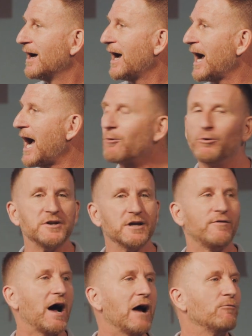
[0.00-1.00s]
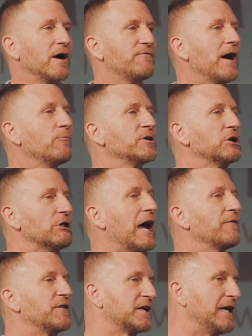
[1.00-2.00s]
I, I wouldn't have, I, if I wouldn't
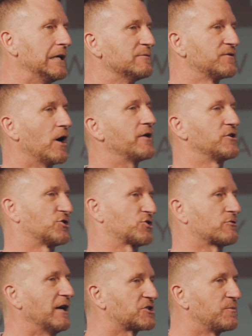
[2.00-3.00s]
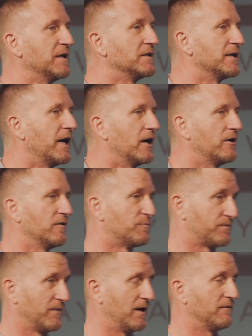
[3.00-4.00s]
allowed the kingdom of God to stretch me in the area
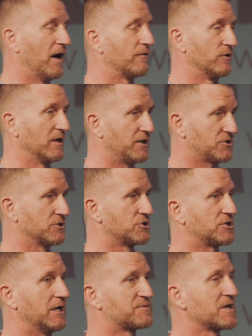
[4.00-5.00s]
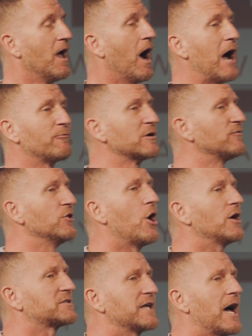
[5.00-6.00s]
of, of relationships, I would have
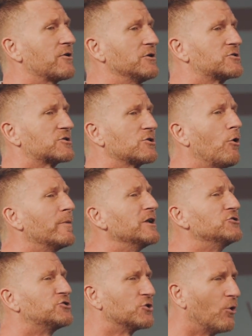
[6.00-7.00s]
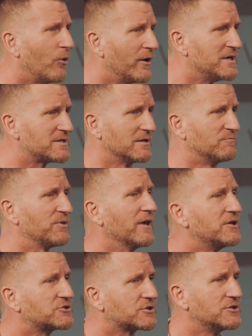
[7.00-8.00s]
lost out on so many joys and
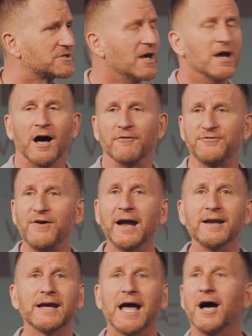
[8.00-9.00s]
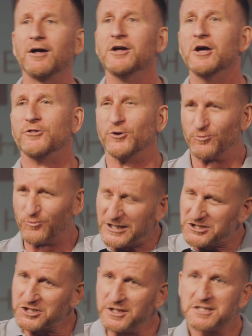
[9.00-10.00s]
pleasures of finding out the
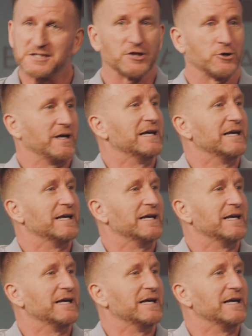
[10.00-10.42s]
richness that are